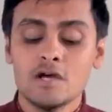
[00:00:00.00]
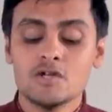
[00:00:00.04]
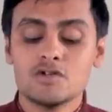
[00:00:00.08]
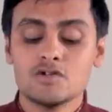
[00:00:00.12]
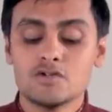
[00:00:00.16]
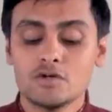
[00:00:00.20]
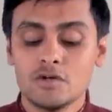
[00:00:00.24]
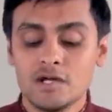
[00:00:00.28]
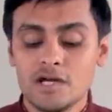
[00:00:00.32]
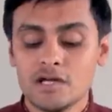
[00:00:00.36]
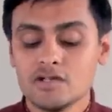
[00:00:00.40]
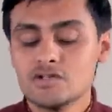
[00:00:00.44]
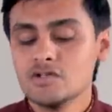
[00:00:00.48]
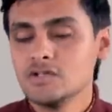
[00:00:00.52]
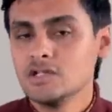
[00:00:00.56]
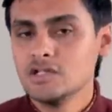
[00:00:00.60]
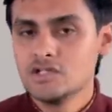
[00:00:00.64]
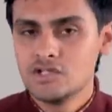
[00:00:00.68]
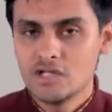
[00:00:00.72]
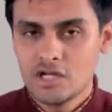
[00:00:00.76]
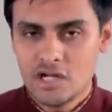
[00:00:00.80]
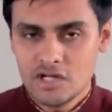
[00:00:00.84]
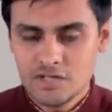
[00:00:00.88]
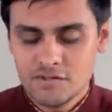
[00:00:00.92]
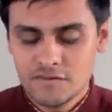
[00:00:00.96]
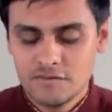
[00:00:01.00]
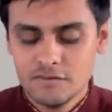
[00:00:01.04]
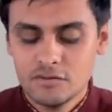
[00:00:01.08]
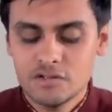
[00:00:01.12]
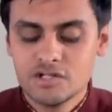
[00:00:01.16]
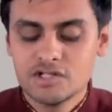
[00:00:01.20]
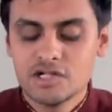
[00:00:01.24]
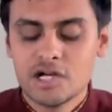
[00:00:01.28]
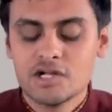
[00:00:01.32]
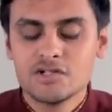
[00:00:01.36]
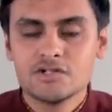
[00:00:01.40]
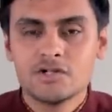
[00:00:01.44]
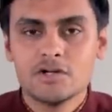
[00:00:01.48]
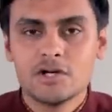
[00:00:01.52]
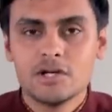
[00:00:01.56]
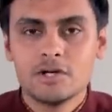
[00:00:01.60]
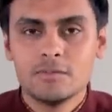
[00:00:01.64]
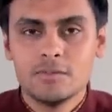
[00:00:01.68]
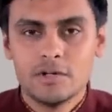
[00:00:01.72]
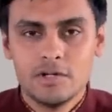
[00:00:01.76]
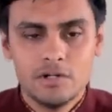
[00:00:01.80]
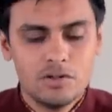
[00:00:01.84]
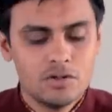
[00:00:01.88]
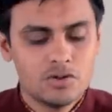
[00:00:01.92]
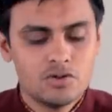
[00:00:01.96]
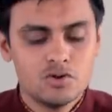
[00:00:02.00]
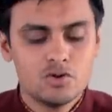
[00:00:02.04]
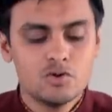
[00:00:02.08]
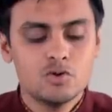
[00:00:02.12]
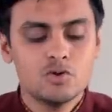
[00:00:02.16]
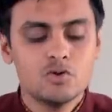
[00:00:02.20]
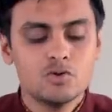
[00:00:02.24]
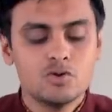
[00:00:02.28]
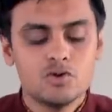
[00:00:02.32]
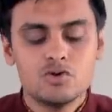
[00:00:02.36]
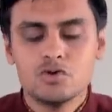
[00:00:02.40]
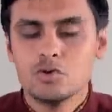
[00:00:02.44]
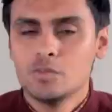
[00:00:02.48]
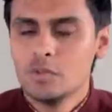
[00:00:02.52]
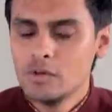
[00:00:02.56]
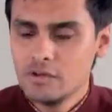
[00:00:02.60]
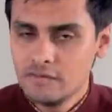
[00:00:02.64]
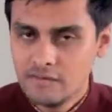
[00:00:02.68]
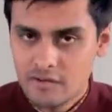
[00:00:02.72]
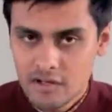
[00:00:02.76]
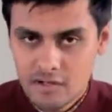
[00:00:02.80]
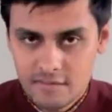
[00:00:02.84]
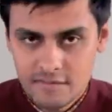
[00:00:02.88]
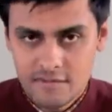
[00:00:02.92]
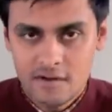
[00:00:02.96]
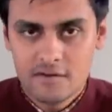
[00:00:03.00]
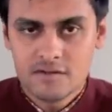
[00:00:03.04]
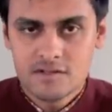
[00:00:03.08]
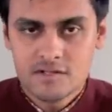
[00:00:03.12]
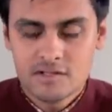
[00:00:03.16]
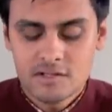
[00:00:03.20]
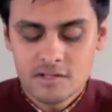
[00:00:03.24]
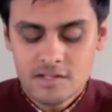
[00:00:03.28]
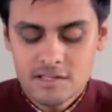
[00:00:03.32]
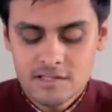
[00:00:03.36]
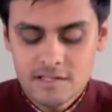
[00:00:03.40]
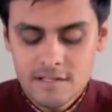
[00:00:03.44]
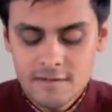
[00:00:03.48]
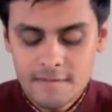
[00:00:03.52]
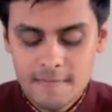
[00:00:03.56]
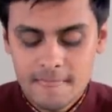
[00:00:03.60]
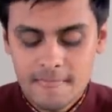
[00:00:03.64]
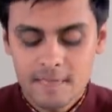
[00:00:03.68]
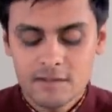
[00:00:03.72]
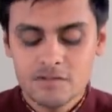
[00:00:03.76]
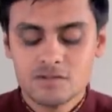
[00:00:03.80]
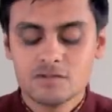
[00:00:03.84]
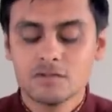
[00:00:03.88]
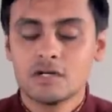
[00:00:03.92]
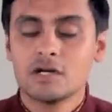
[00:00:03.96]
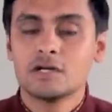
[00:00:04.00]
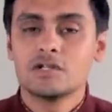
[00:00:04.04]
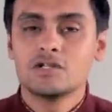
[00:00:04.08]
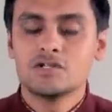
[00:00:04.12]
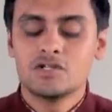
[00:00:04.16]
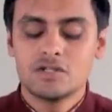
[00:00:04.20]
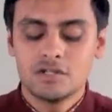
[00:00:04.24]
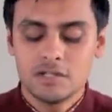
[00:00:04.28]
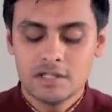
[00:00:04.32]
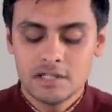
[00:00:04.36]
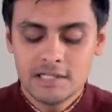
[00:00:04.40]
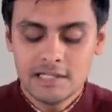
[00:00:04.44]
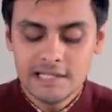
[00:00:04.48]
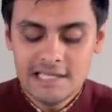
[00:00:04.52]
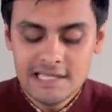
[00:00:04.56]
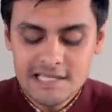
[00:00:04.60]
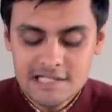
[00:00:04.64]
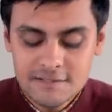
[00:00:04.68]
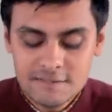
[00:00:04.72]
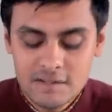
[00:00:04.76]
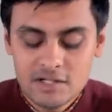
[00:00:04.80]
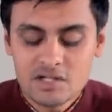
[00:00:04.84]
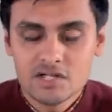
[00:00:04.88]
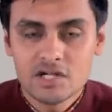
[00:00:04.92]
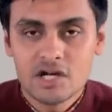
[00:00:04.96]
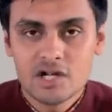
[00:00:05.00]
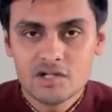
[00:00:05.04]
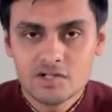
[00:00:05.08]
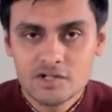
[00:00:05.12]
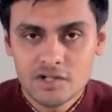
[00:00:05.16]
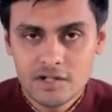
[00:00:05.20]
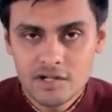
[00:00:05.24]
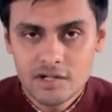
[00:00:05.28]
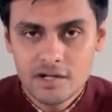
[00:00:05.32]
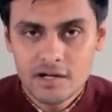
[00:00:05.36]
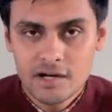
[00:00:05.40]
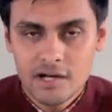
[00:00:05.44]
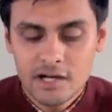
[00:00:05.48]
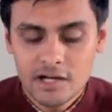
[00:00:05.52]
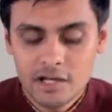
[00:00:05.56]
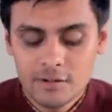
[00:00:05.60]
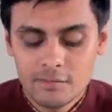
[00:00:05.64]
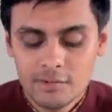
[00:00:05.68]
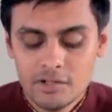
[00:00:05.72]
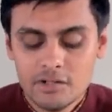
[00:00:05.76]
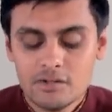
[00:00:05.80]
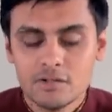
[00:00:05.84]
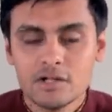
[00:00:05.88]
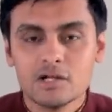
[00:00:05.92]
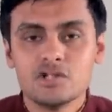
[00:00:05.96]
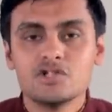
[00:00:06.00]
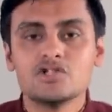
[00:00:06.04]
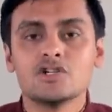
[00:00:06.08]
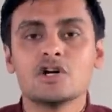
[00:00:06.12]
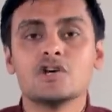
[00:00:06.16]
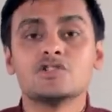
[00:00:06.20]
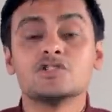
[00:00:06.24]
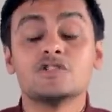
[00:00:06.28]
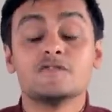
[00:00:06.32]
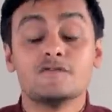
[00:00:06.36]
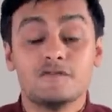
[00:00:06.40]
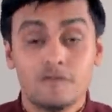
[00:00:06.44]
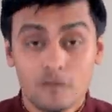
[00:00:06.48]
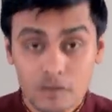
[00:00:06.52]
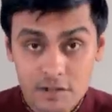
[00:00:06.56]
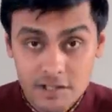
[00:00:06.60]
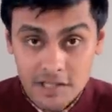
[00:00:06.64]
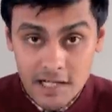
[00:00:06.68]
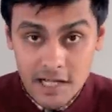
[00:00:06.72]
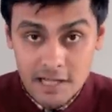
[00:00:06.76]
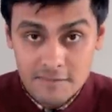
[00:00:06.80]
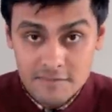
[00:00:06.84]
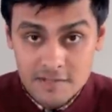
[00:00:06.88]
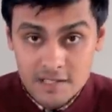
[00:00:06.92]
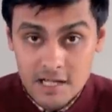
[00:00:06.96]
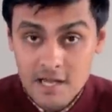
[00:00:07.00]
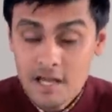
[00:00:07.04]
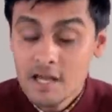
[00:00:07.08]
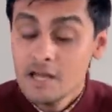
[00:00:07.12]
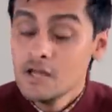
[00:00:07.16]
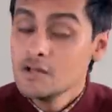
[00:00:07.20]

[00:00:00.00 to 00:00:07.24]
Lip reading: So ek choti charge full charge gare bani yo 2.5 hours chalcha. So case ma charge garera rakhe bani you can charge it 4 times.